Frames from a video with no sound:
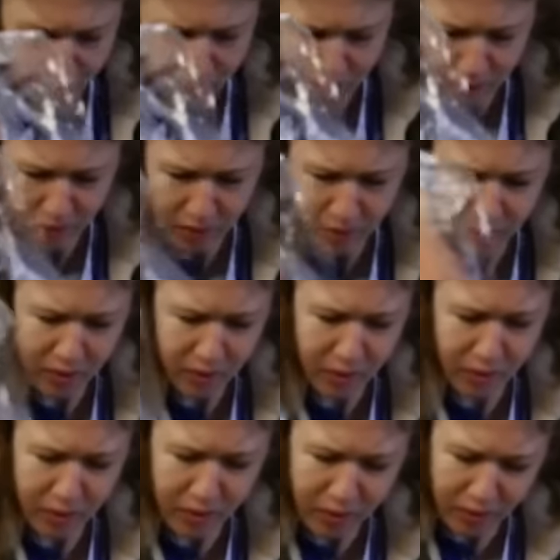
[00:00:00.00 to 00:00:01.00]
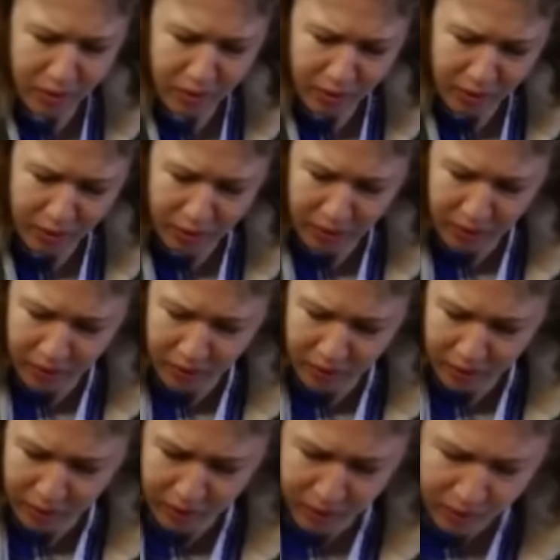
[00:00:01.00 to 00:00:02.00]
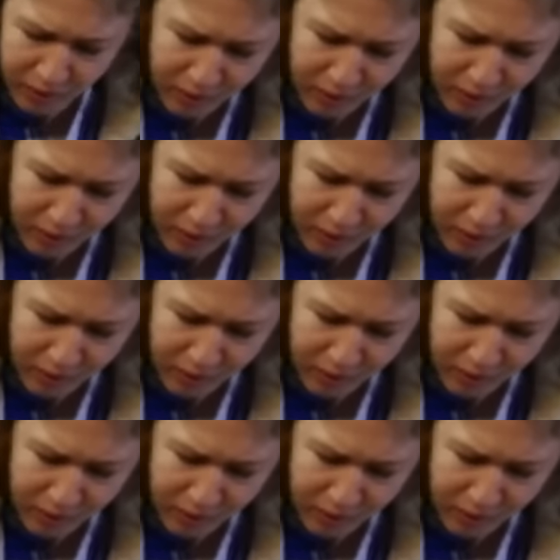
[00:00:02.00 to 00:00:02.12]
and they work there, right? Okay and